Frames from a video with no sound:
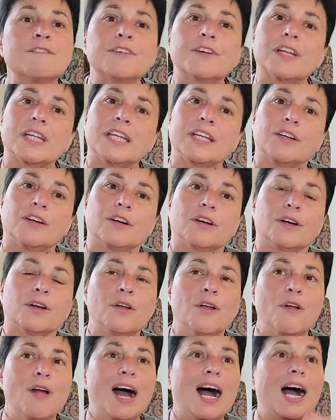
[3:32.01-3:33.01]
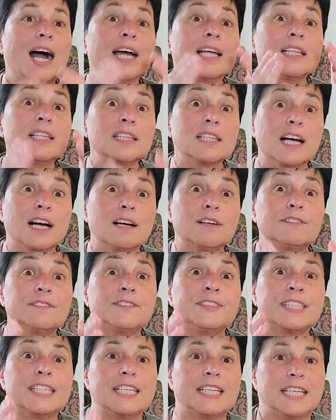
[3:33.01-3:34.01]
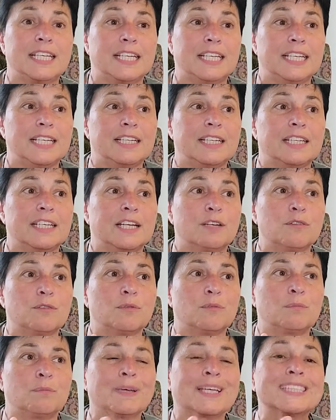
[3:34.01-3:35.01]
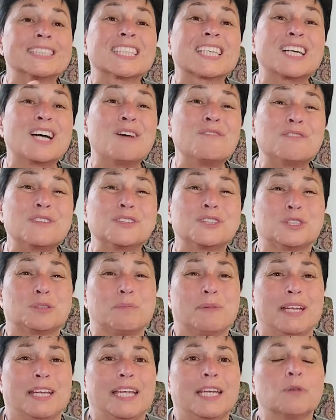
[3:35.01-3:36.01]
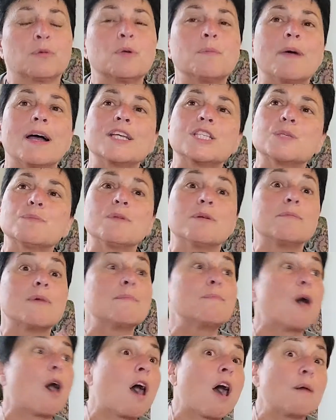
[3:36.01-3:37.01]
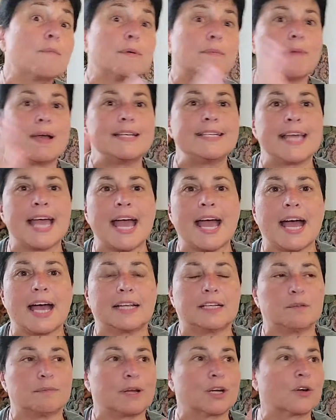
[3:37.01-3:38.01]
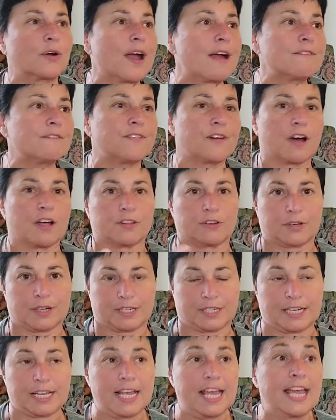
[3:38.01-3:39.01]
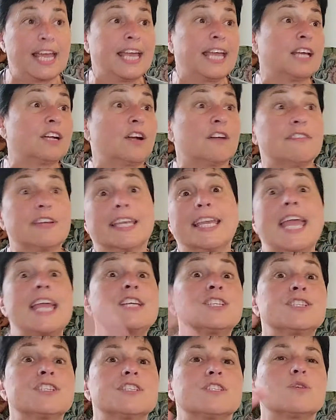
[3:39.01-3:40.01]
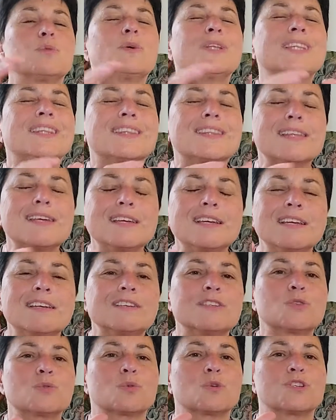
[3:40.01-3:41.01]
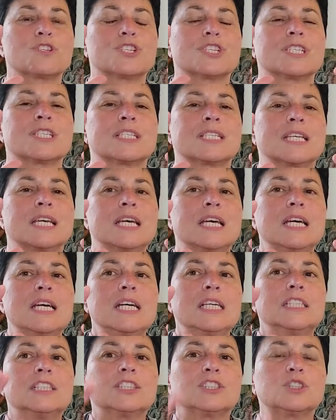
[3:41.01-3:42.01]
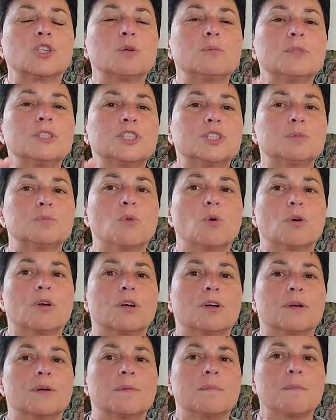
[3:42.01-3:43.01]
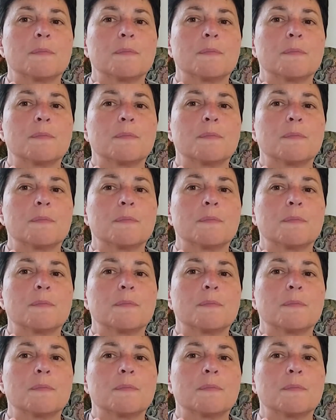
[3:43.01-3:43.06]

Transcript: eater. I love to eat because it comforts me. It reminds me of my mom and my dad and my grandfather and our vacations. And when things were just so much more